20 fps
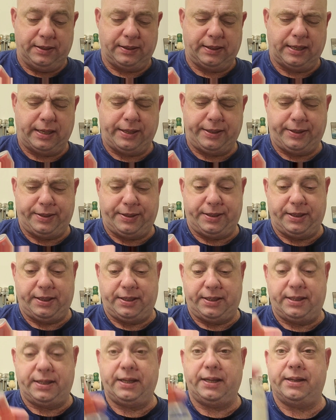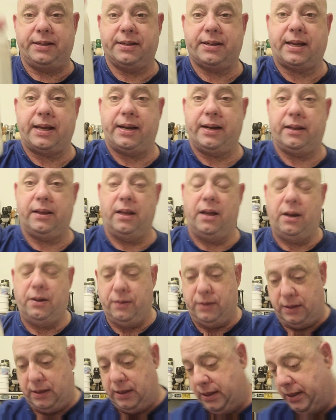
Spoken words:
Okay, as you can see, it's getting low.